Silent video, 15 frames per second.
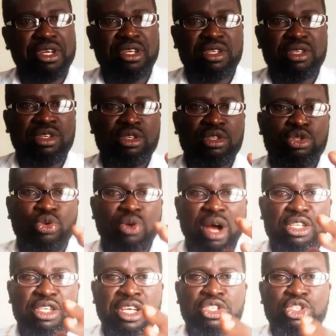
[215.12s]
three,
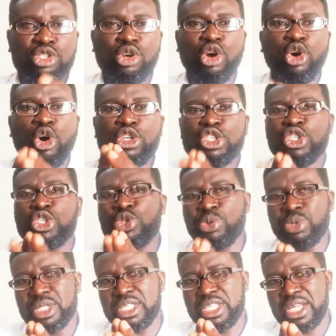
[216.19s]
to ensure
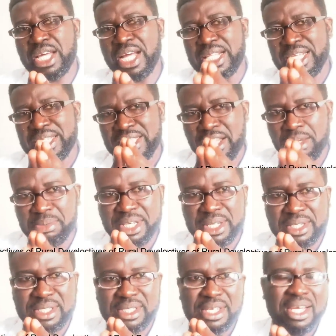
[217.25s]
continuity and
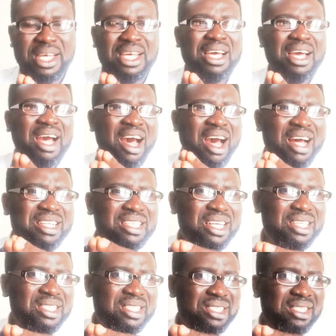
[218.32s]
acceptance, and
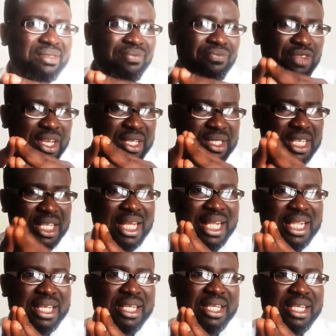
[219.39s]
that
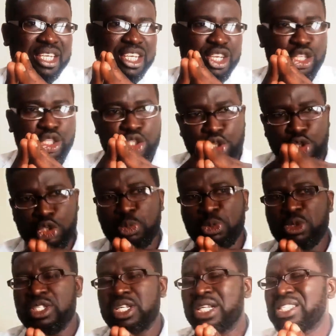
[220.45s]
externally induced
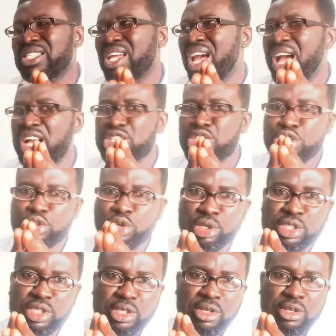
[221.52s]
projects are
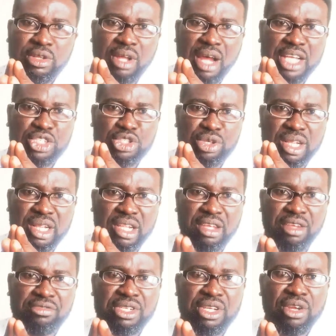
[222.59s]

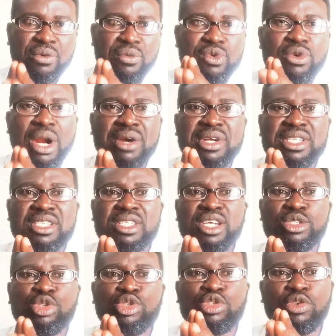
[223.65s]
short-lived, rural
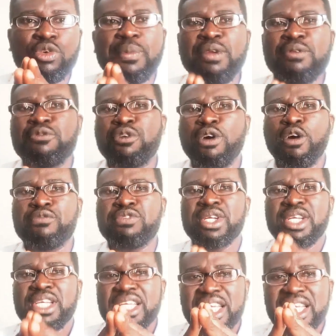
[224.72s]
residents should be involved
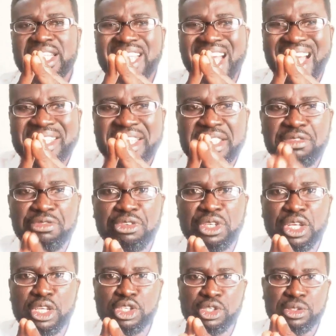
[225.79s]
in the
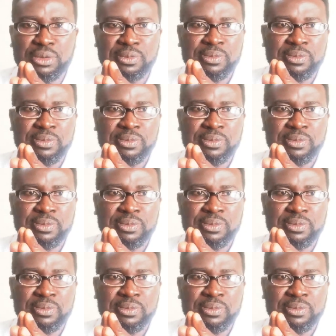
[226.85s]
identification